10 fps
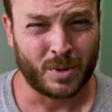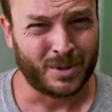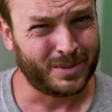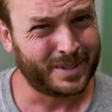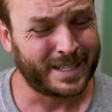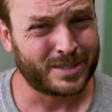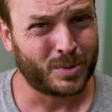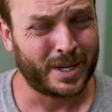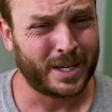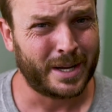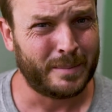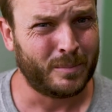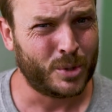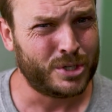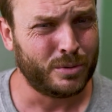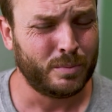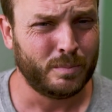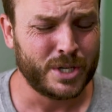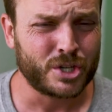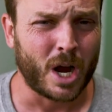Well, guess what? Would you
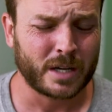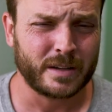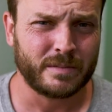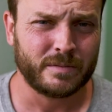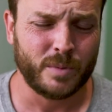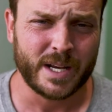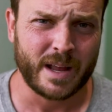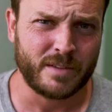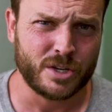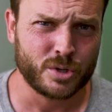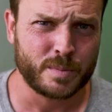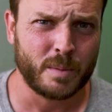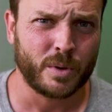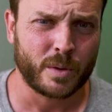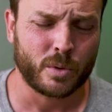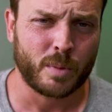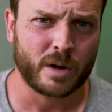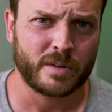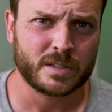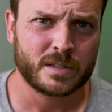be shocked if we didn't have any Jewish people that were part
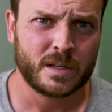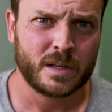of us?